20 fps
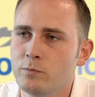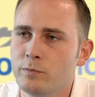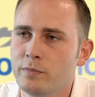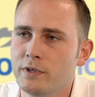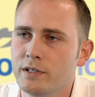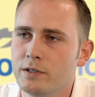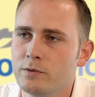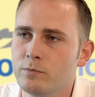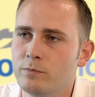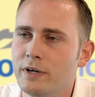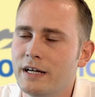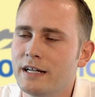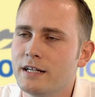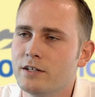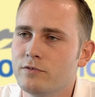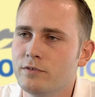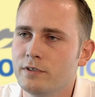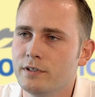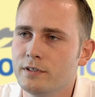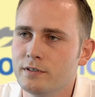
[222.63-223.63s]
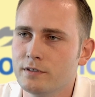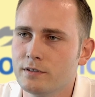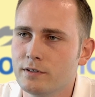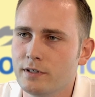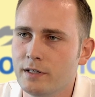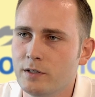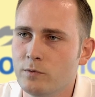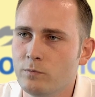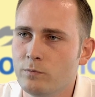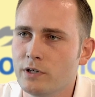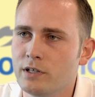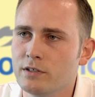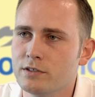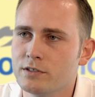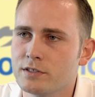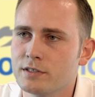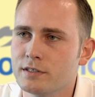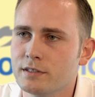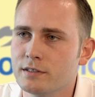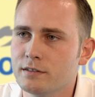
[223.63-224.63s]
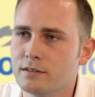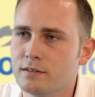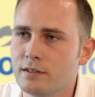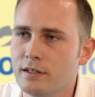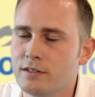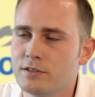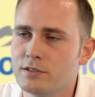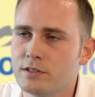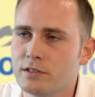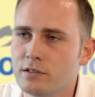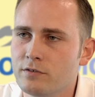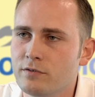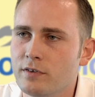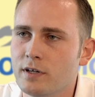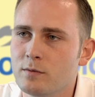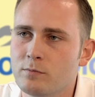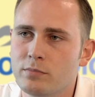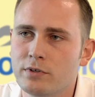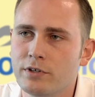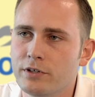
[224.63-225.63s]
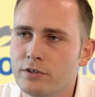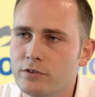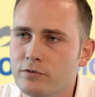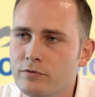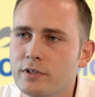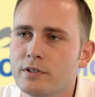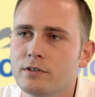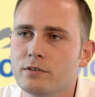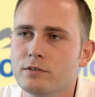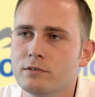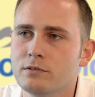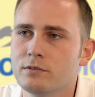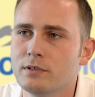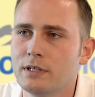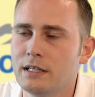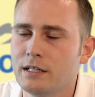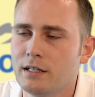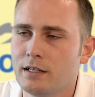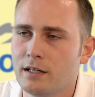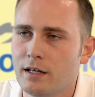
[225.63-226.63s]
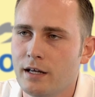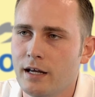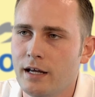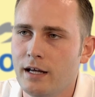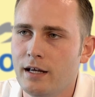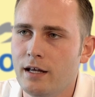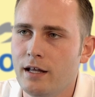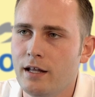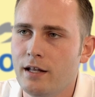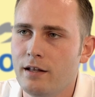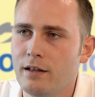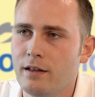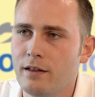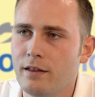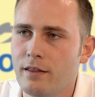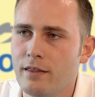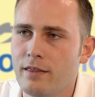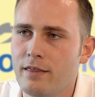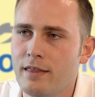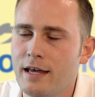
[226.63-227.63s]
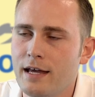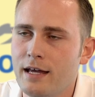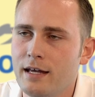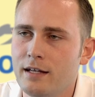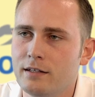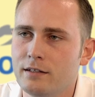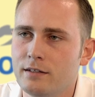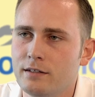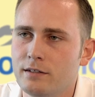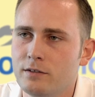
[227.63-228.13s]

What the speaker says: big benefit in purchasing a certified pre-owned vehicle. And that,